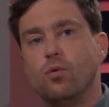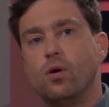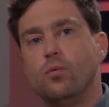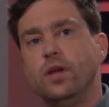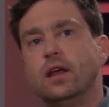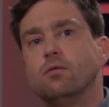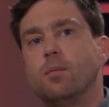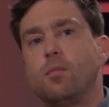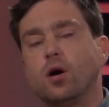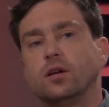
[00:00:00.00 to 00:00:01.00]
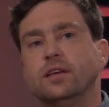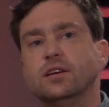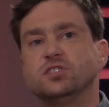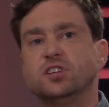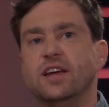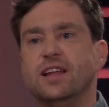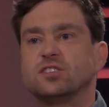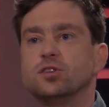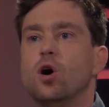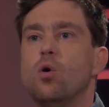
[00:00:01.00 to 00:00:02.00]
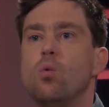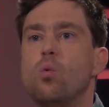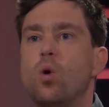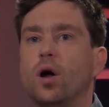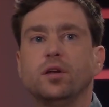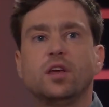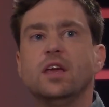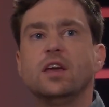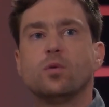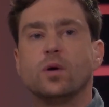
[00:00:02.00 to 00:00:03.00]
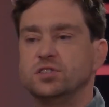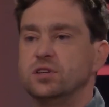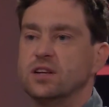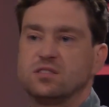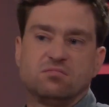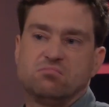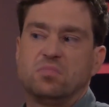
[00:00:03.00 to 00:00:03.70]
reading what marketeers say, there's no one key question, as